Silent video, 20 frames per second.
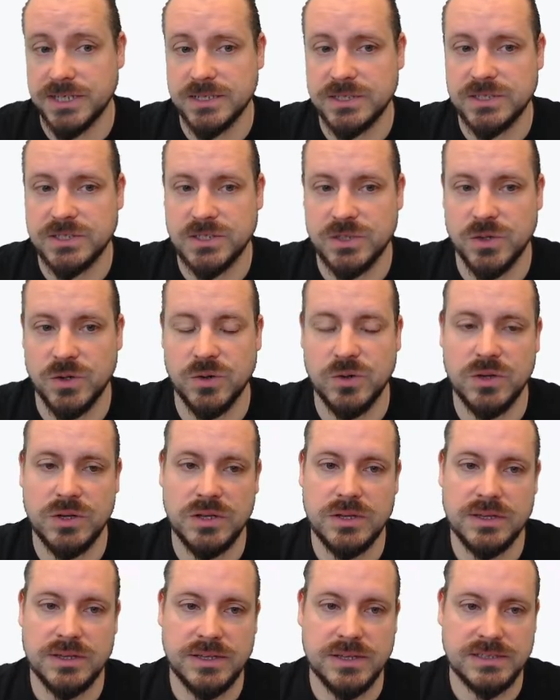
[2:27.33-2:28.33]
So
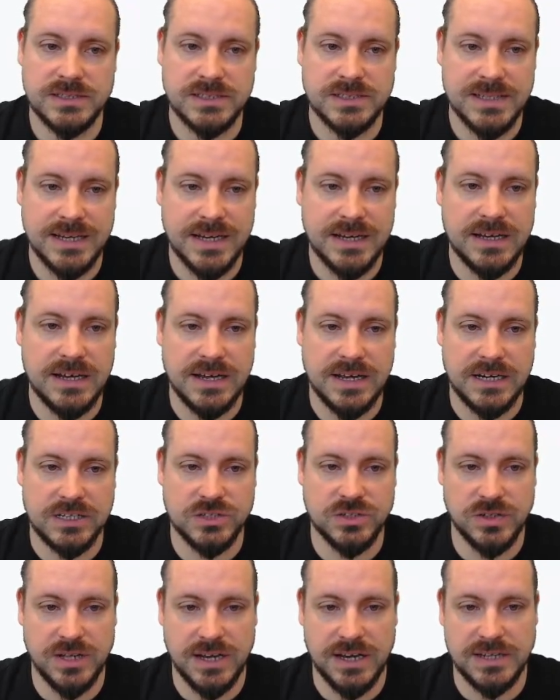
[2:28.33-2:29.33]
this is the
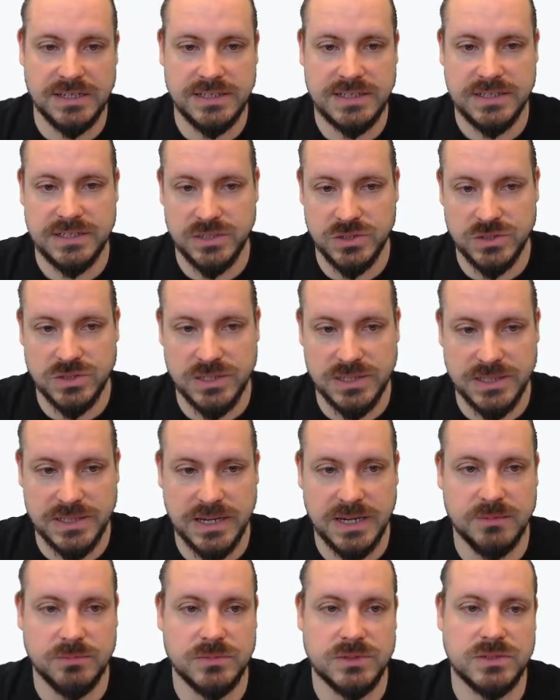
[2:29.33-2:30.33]
actual ID used in
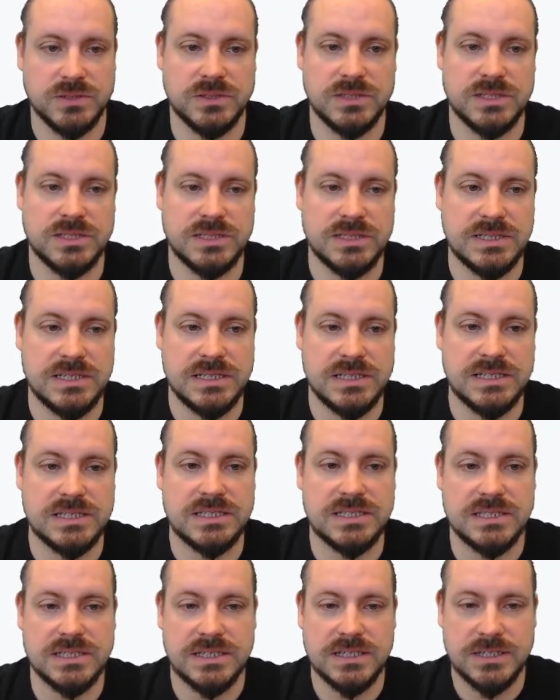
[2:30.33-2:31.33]
game. So this
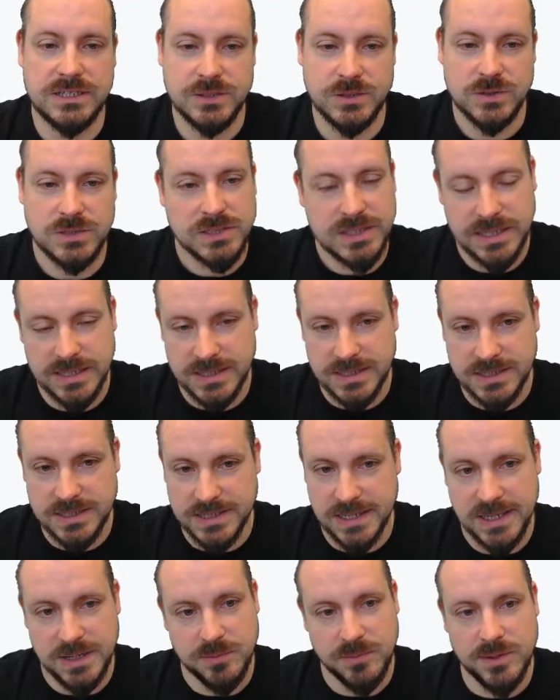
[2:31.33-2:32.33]
needs to stay the
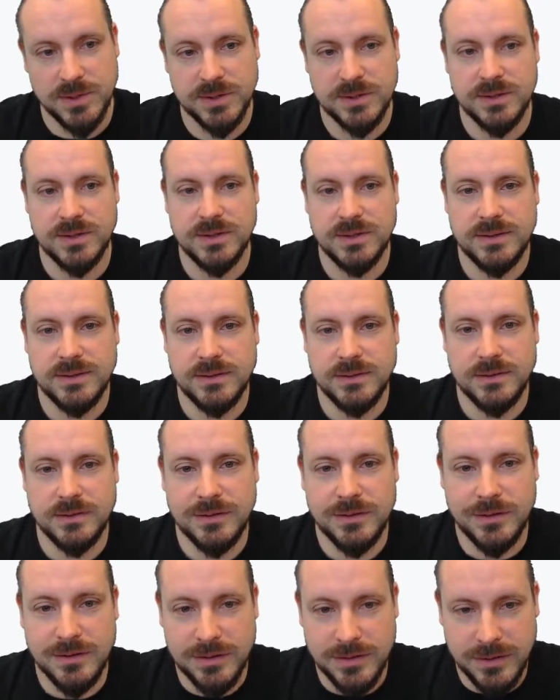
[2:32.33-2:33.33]
same
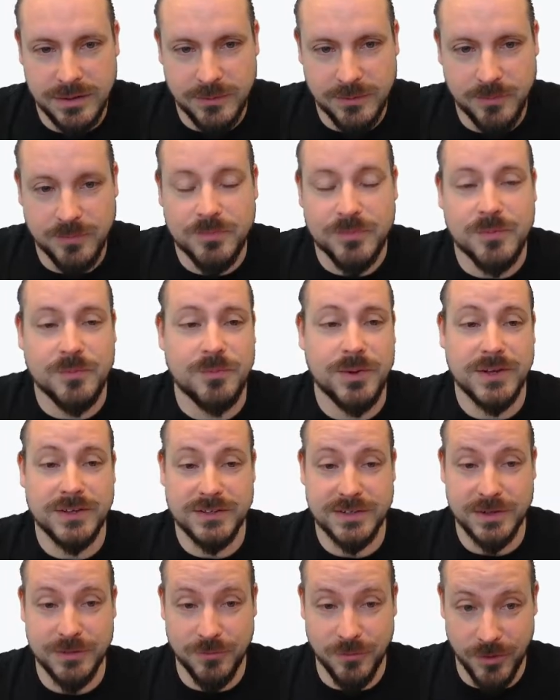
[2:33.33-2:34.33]

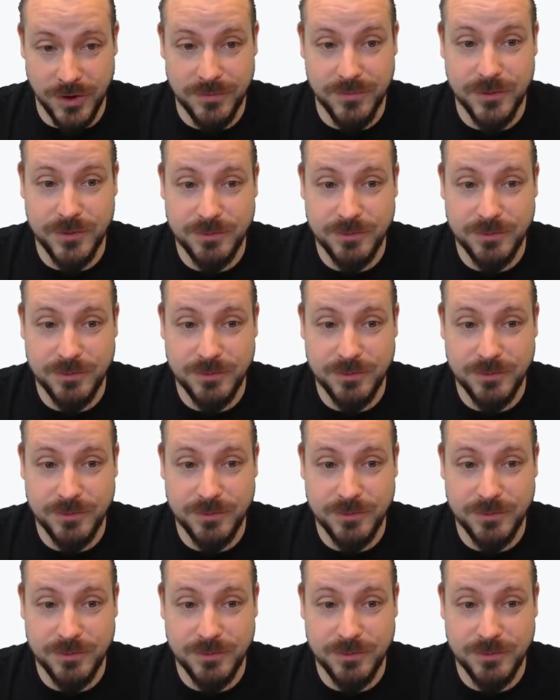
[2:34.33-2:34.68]
basically forever.